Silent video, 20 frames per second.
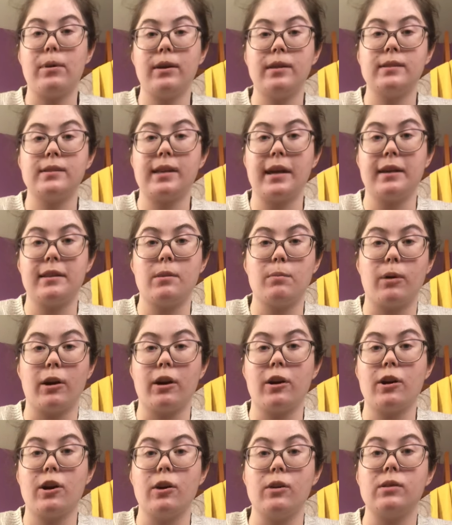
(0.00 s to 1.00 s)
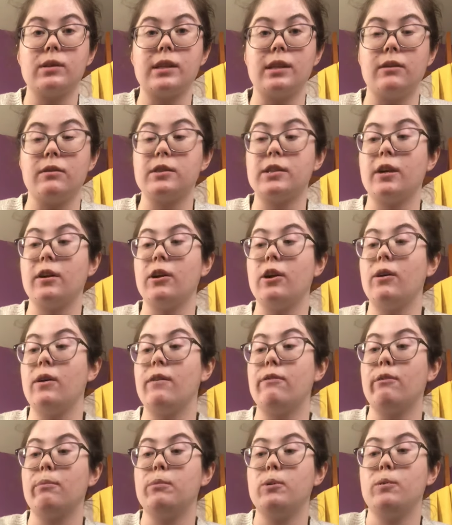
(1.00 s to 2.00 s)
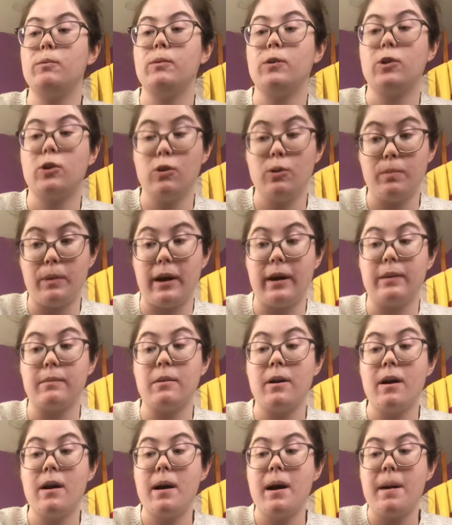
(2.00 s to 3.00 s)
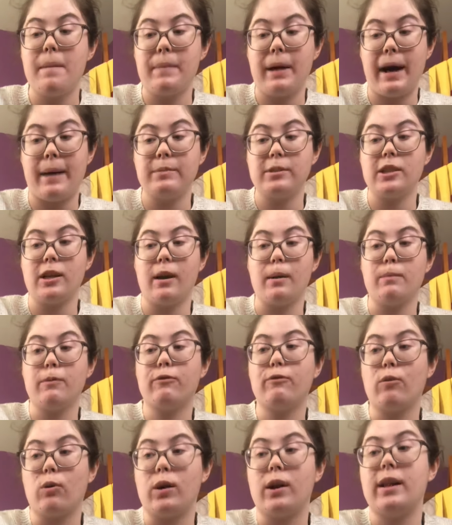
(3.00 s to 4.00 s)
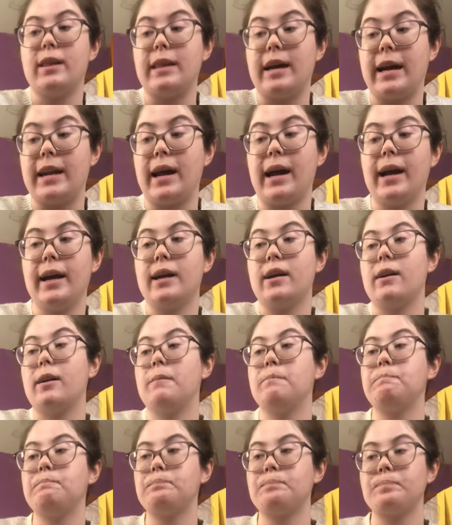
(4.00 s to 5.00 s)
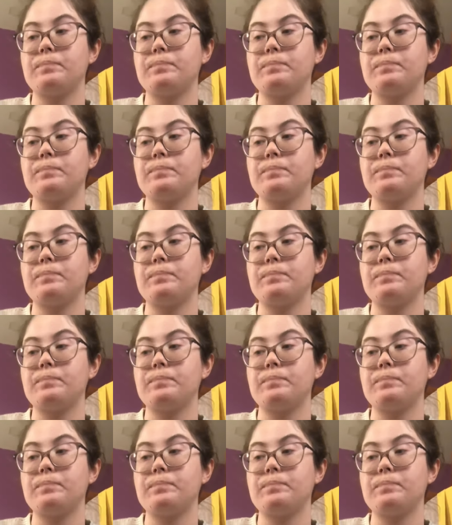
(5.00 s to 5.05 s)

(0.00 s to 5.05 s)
scan the barcodes, and it'll tell you if a coupon pops up for that item.